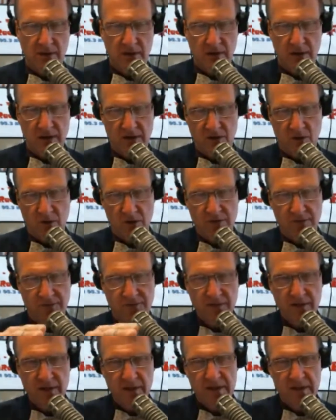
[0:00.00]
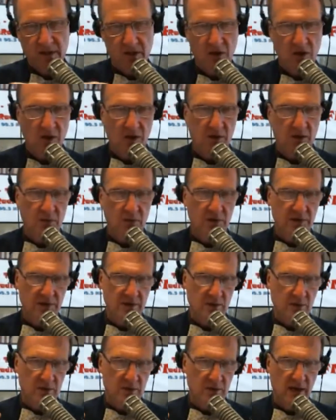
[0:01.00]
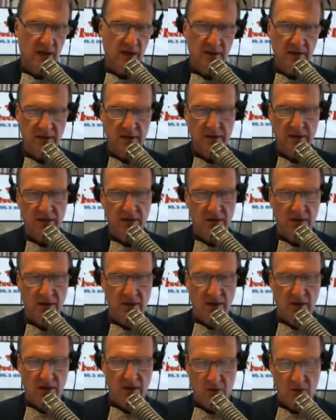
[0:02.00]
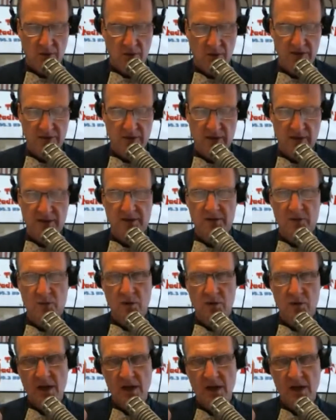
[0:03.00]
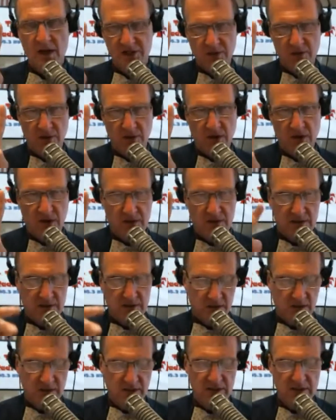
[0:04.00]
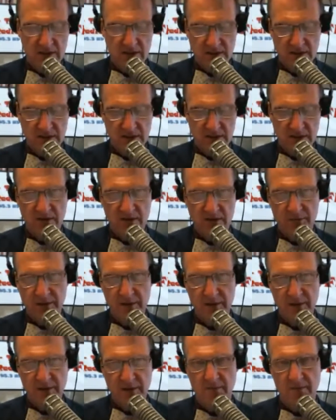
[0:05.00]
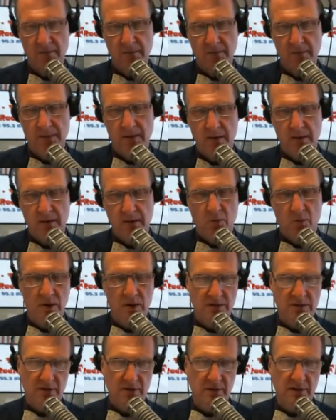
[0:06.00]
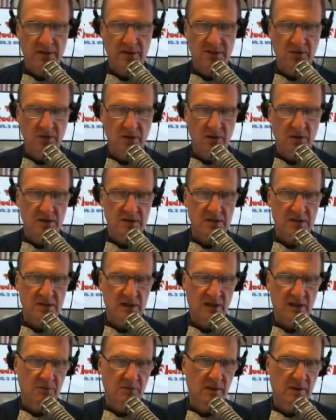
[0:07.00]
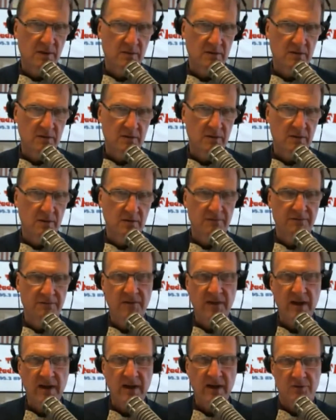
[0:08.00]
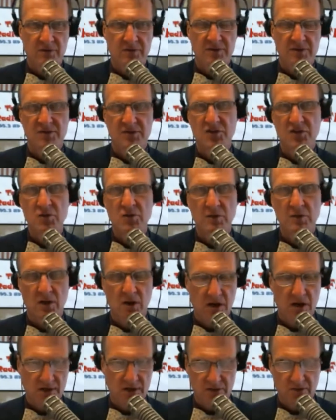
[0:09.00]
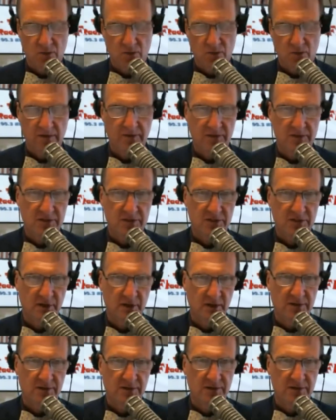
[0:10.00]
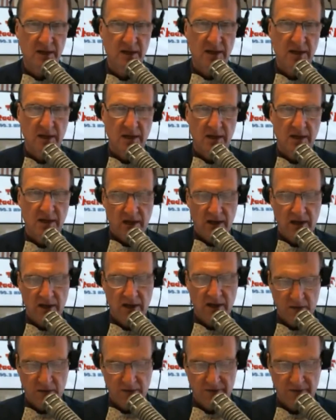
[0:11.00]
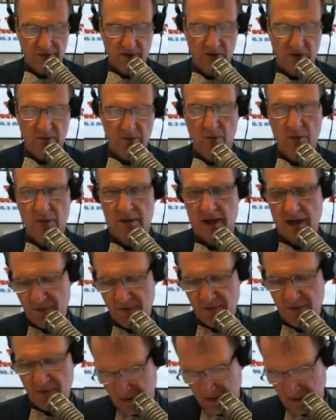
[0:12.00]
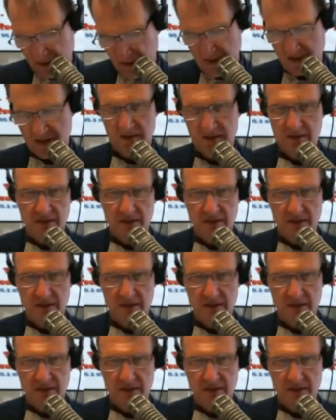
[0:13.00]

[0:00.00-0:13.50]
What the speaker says: and accorded freely to all, whether you were an alien or an Israelite. There were not two laws. This kind of bill wants there to be two laws. This kind of Republican bill favors two laws, one for the stranger and one for the homeborn. I think that's